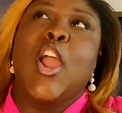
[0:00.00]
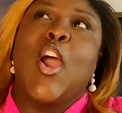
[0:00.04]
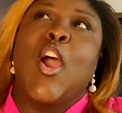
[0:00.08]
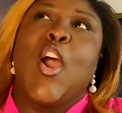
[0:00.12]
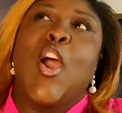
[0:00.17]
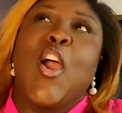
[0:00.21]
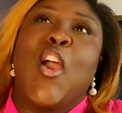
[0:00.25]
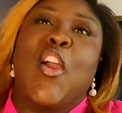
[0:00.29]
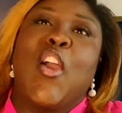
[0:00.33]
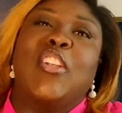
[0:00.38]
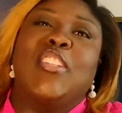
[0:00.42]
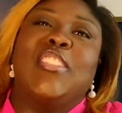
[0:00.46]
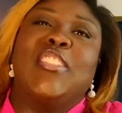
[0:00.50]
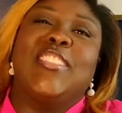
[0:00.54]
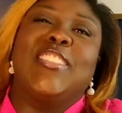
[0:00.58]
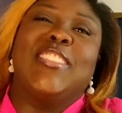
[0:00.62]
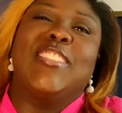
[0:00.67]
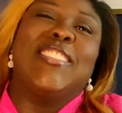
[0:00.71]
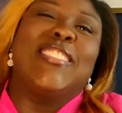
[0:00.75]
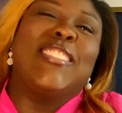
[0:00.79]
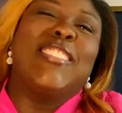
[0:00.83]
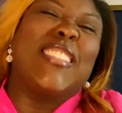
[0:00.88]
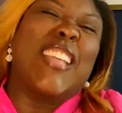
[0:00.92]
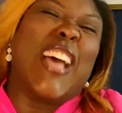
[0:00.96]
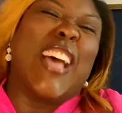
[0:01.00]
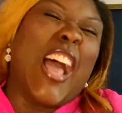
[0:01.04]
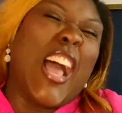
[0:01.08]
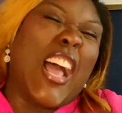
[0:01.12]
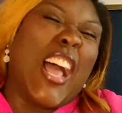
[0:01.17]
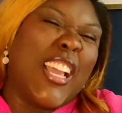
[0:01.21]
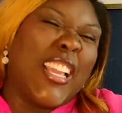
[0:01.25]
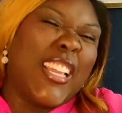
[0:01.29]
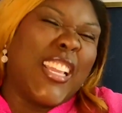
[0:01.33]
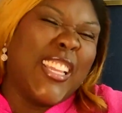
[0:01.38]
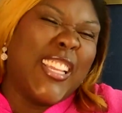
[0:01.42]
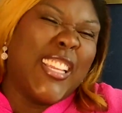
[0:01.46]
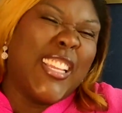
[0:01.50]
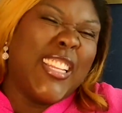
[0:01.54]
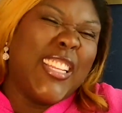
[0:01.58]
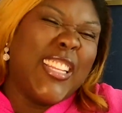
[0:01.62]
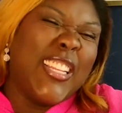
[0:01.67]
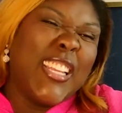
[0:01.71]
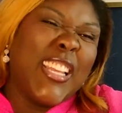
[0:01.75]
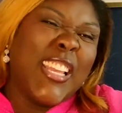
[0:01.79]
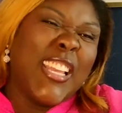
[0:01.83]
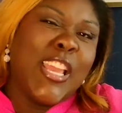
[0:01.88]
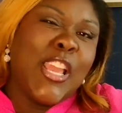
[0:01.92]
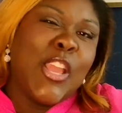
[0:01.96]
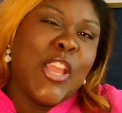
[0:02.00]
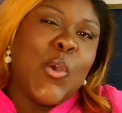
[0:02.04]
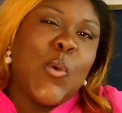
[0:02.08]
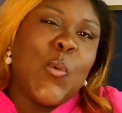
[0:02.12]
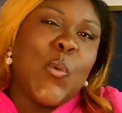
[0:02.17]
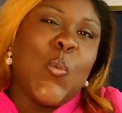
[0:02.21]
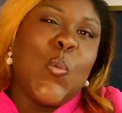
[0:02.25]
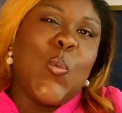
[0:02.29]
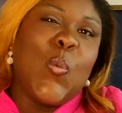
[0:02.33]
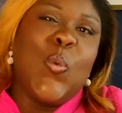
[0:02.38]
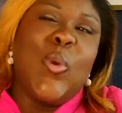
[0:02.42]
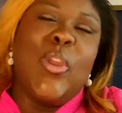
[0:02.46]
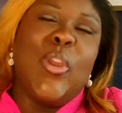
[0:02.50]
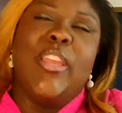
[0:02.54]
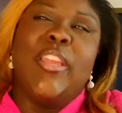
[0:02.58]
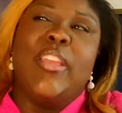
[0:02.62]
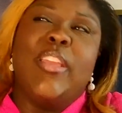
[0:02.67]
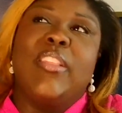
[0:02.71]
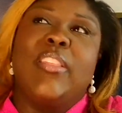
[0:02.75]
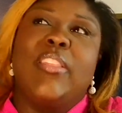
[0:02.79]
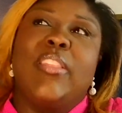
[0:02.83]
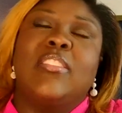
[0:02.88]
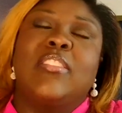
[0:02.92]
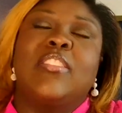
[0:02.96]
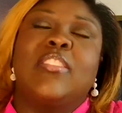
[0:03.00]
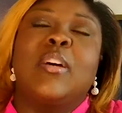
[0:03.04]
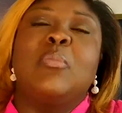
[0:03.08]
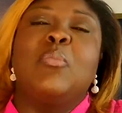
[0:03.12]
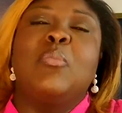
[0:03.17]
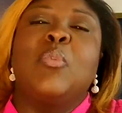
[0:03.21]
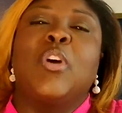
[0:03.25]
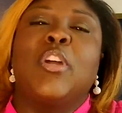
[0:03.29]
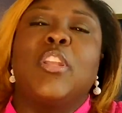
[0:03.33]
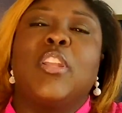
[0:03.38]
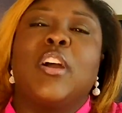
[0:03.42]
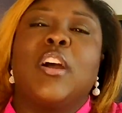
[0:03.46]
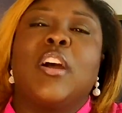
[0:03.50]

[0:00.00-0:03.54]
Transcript: are designed with someone